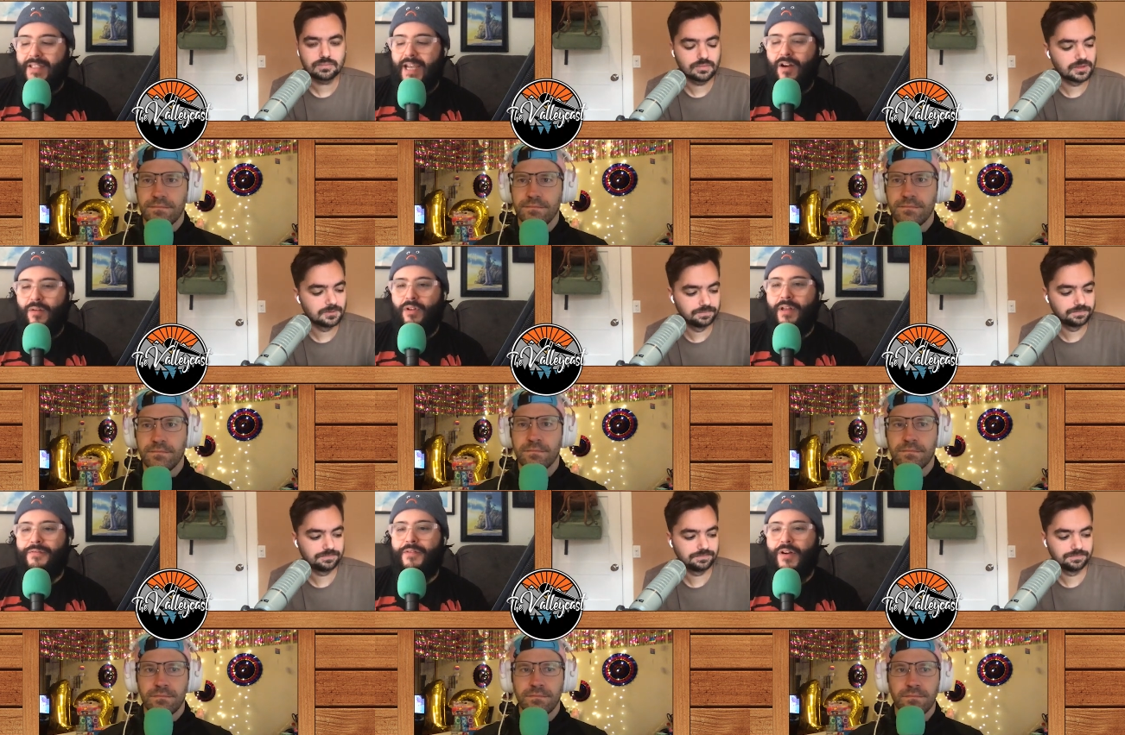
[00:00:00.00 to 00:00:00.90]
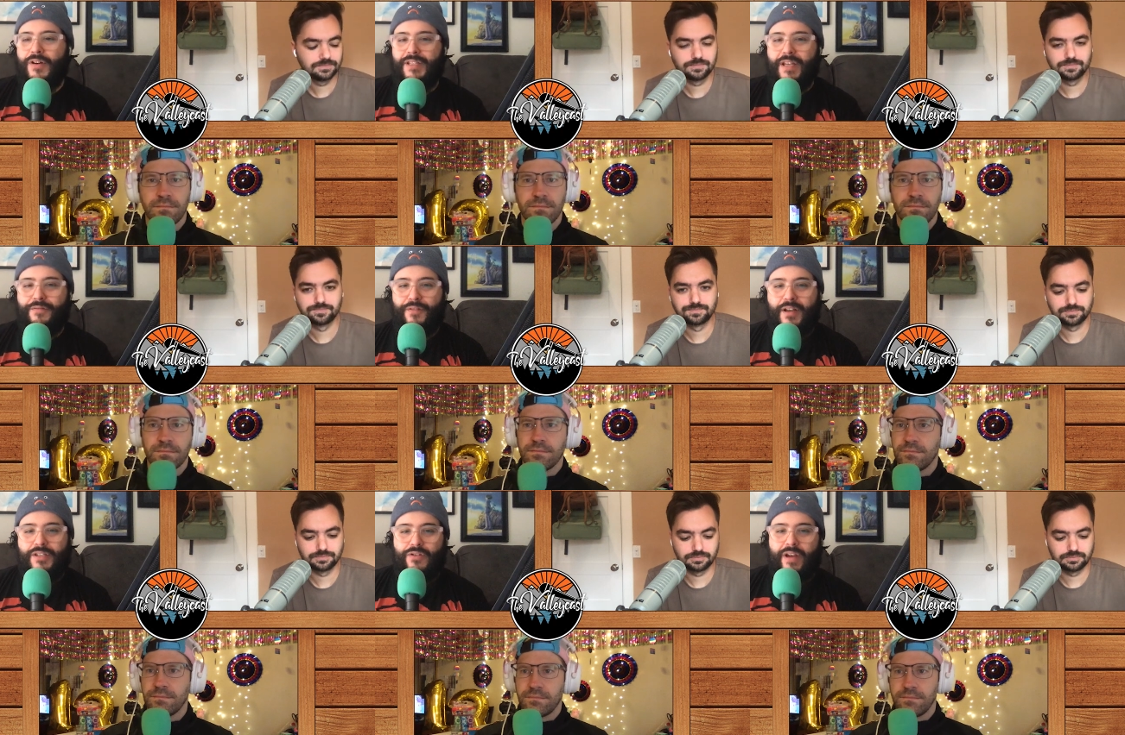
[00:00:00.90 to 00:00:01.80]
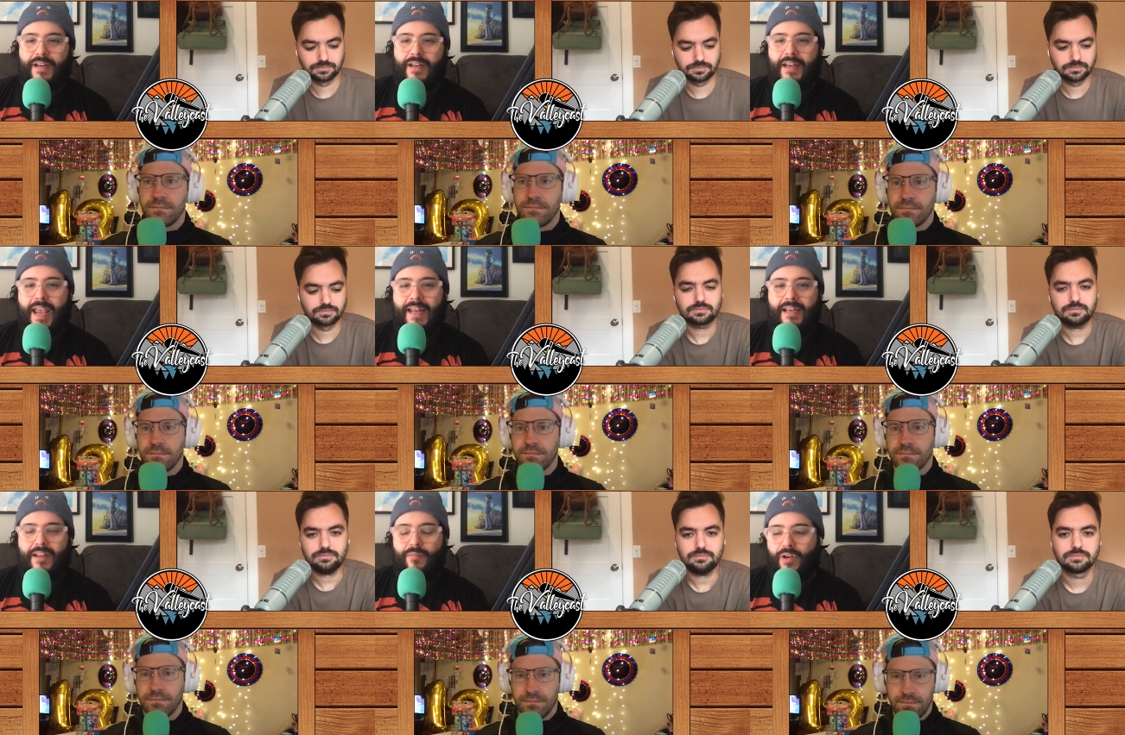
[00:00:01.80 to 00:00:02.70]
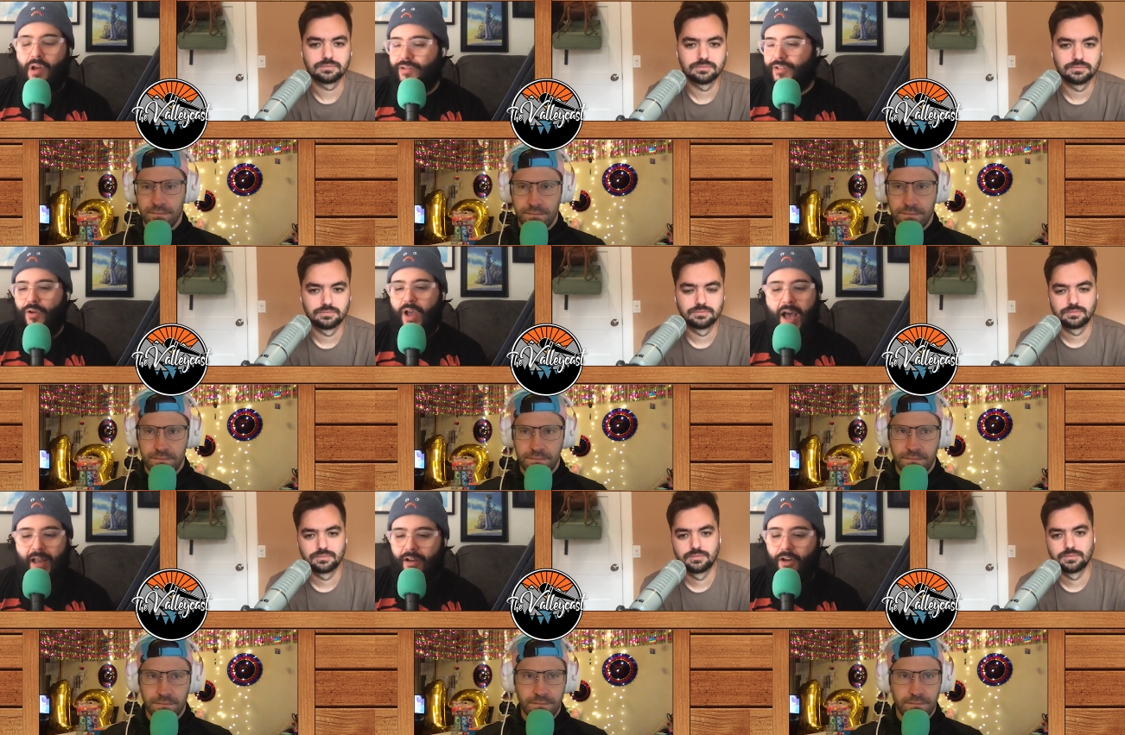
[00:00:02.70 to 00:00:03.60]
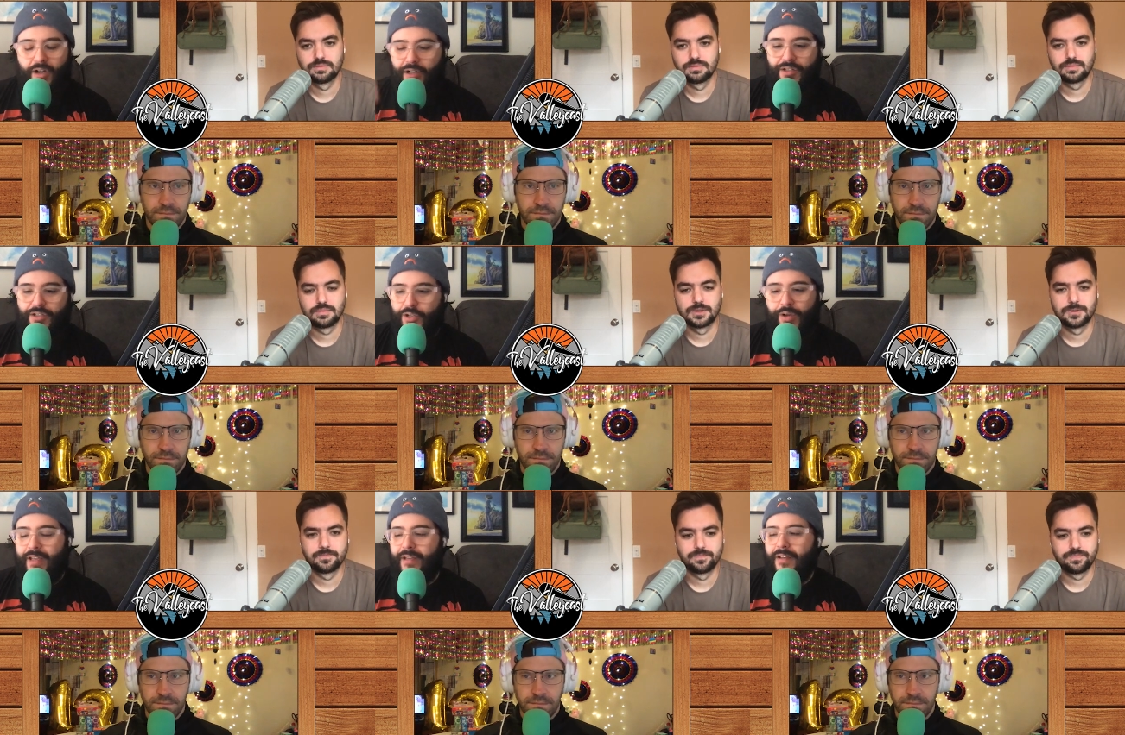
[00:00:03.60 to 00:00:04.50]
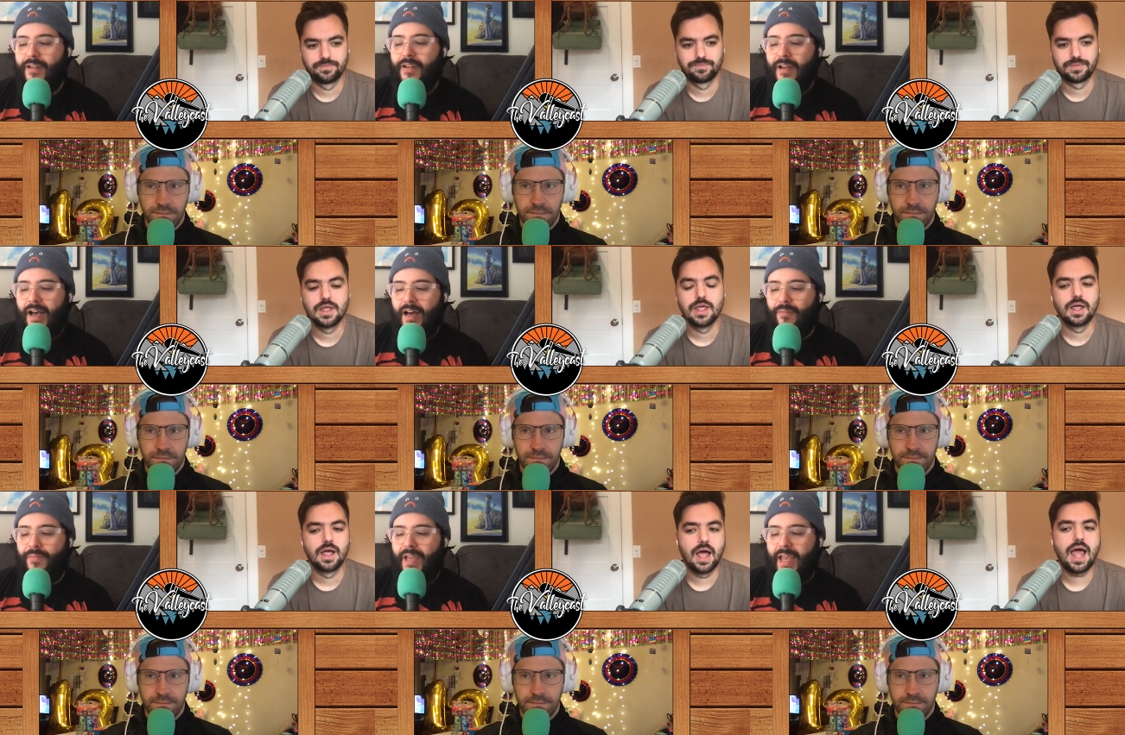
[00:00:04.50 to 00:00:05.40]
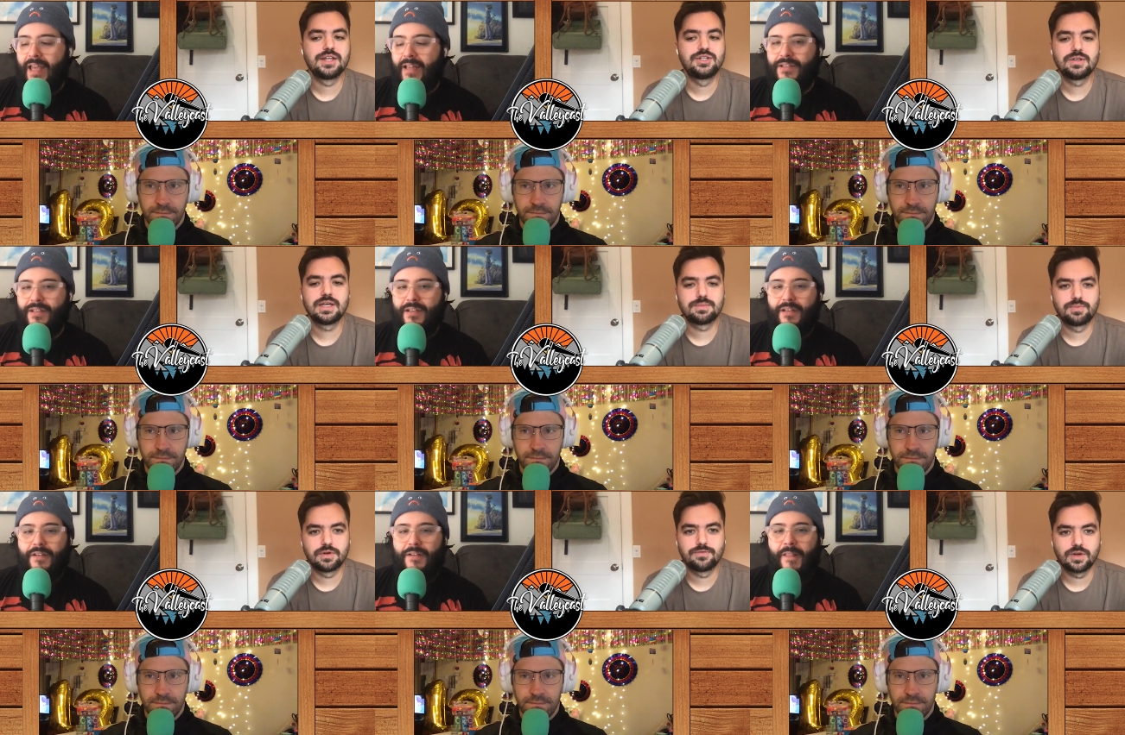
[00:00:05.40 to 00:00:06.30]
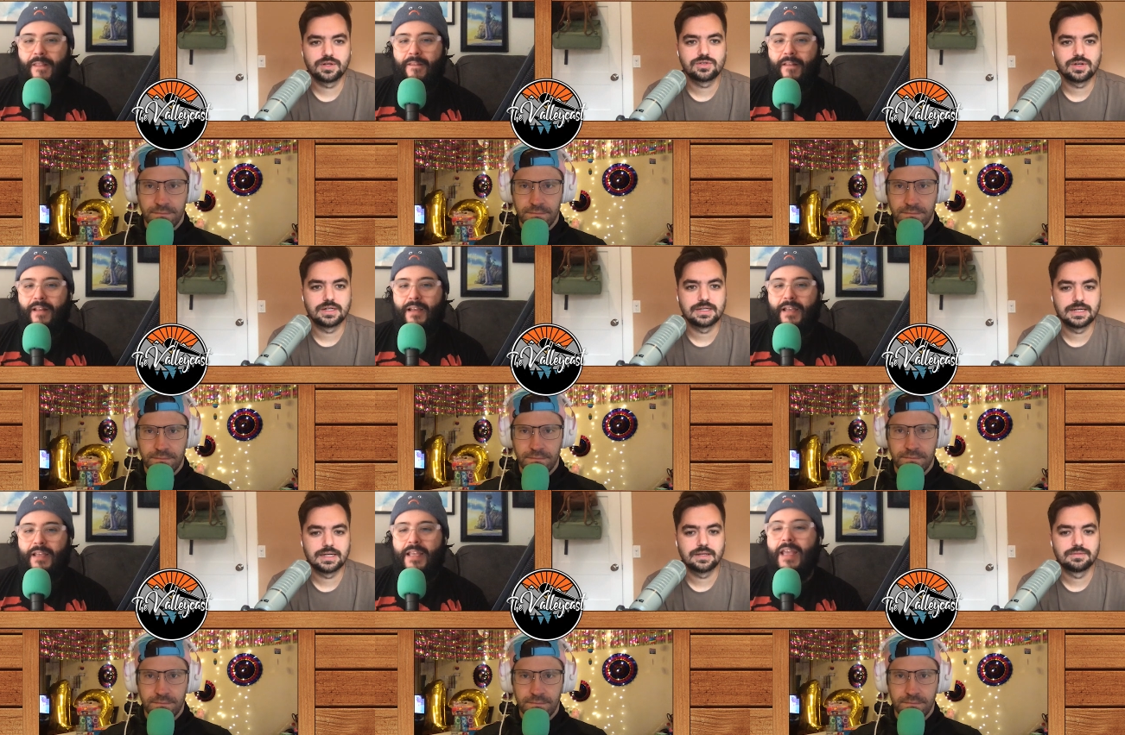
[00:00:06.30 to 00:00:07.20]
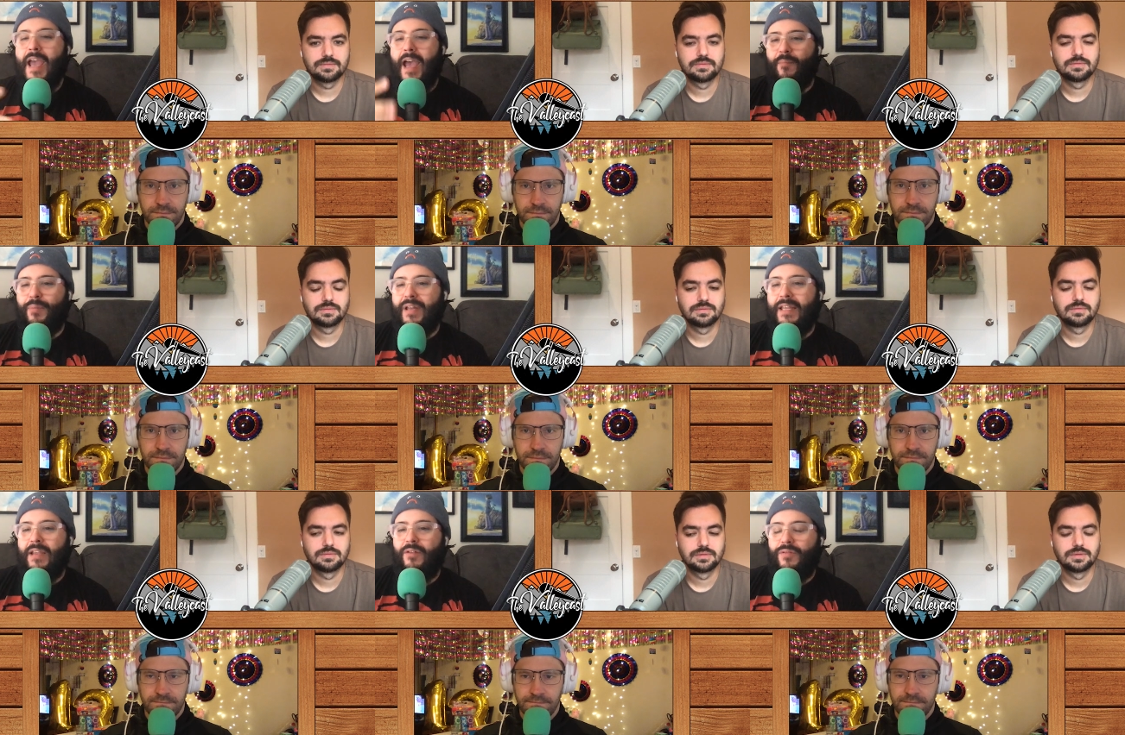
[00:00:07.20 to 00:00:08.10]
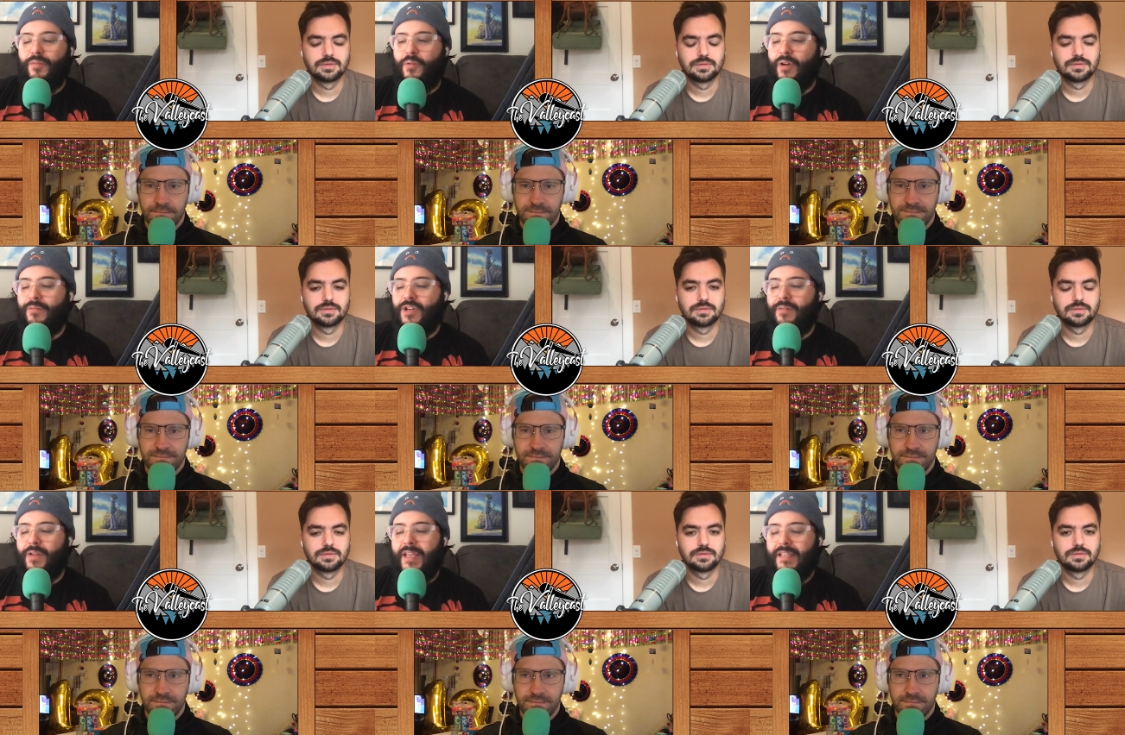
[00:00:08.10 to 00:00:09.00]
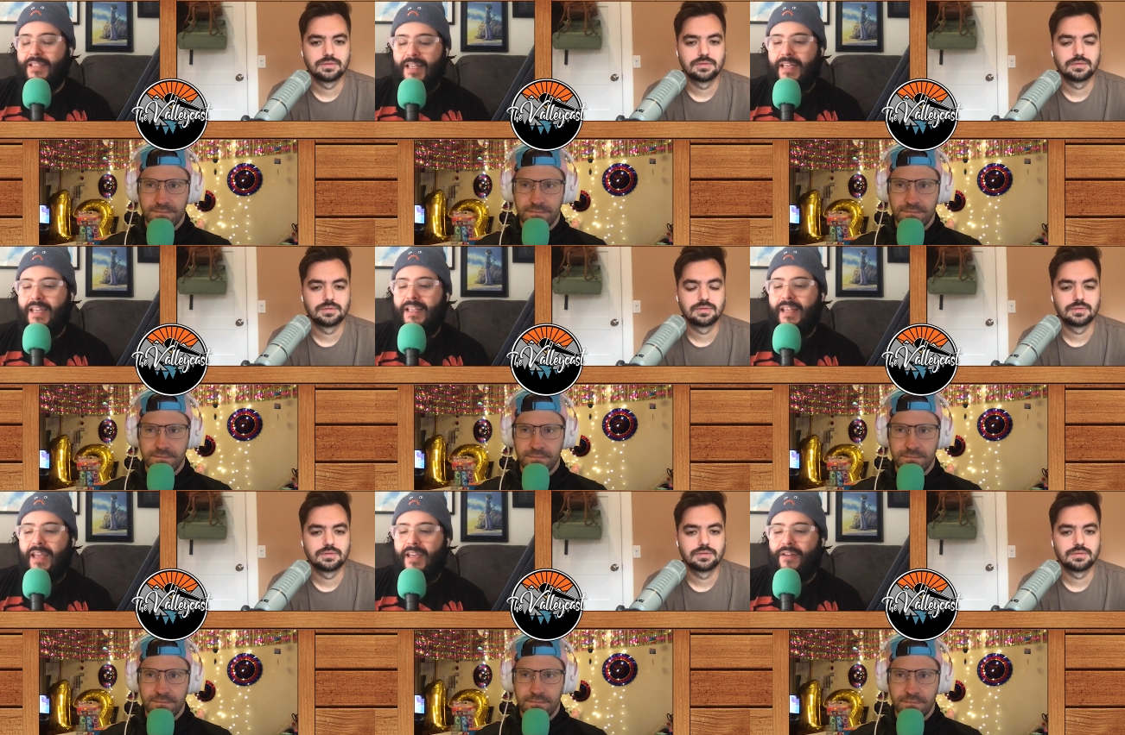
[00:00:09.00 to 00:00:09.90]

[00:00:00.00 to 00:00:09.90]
Speaker 1: terrible at first and frustrated and hated it, but also got hooked to it. I
Speaker 2: do get pretty frustrated, yeah.
Speaker 1: Yeah, but the point I'm trying to make is that he like